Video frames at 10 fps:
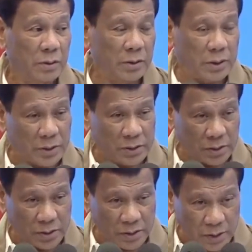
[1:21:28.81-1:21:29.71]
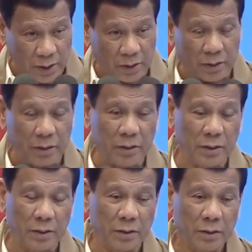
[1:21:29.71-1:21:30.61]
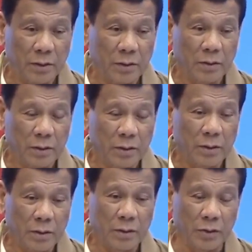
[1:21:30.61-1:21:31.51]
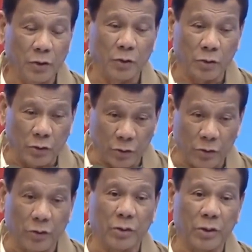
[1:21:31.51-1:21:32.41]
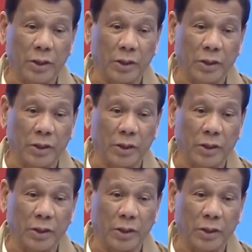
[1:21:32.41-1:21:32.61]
Just state na, Your Honor,